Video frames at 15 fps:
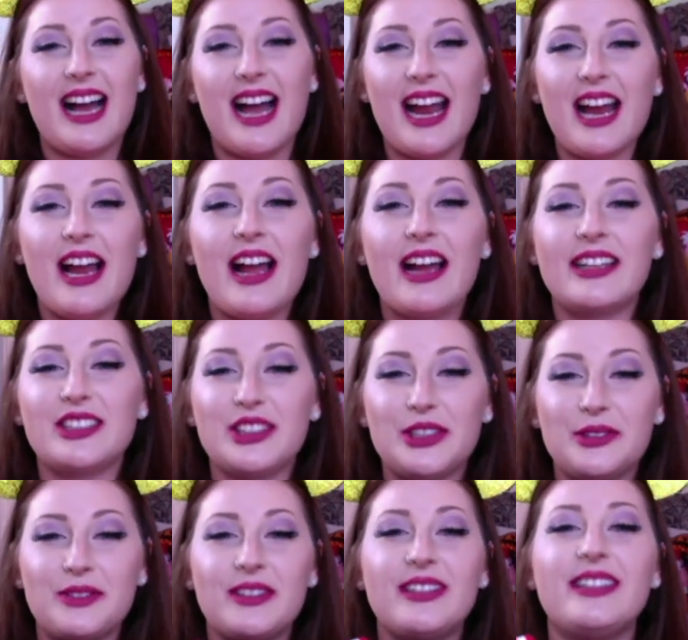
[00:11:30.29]
I actually
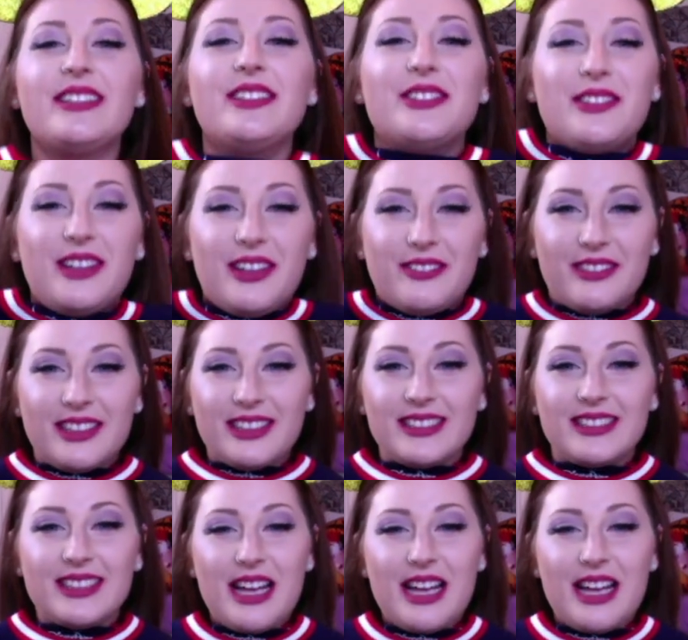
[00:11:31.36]
really do love this.